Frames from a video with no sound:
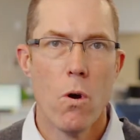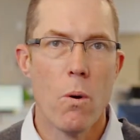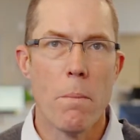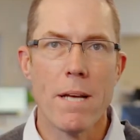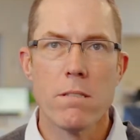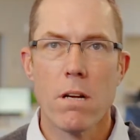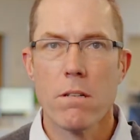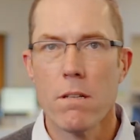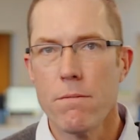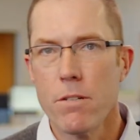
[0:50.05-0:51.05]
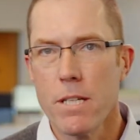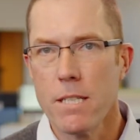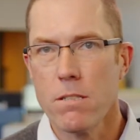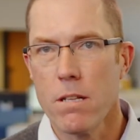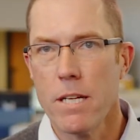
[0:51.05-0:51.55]
What makes our delivery and
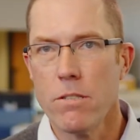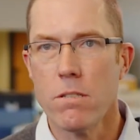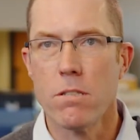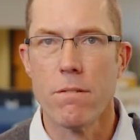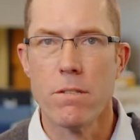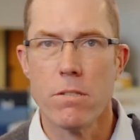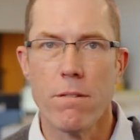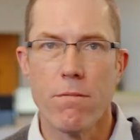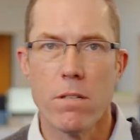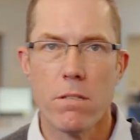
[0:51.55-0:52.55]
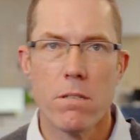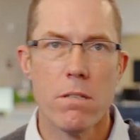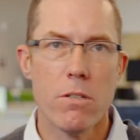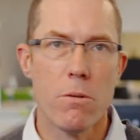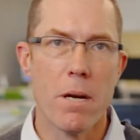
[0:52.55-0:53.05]
installation service different,
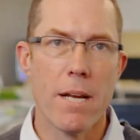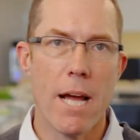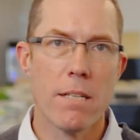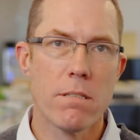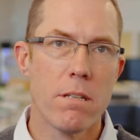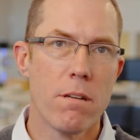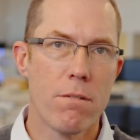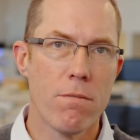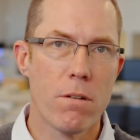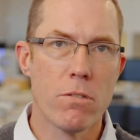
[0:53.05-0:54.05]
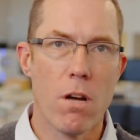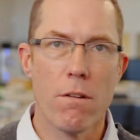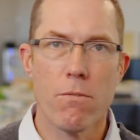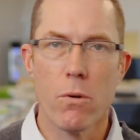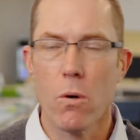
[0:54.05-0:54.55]
you might ask? First
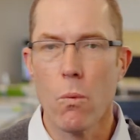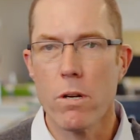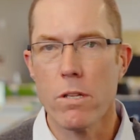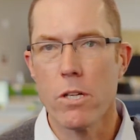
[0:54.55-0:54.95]
off, we are one of